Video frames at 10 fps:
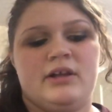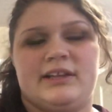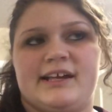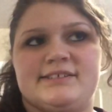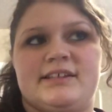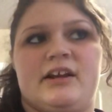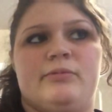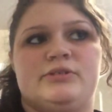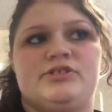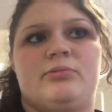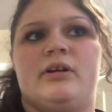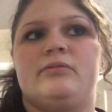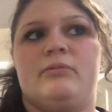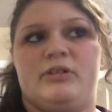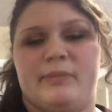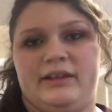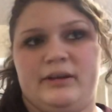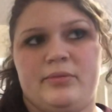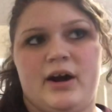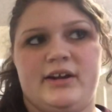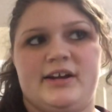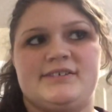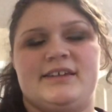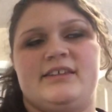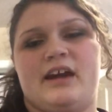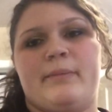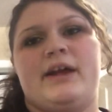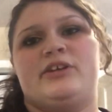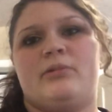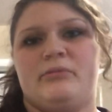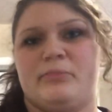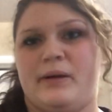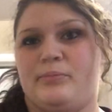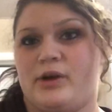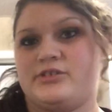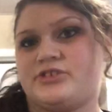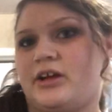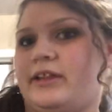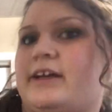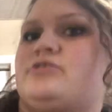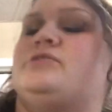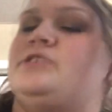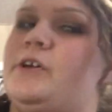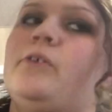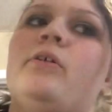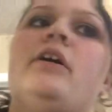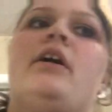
Like I said, I will do one with my lip products, and then I might do one with my brush collection too.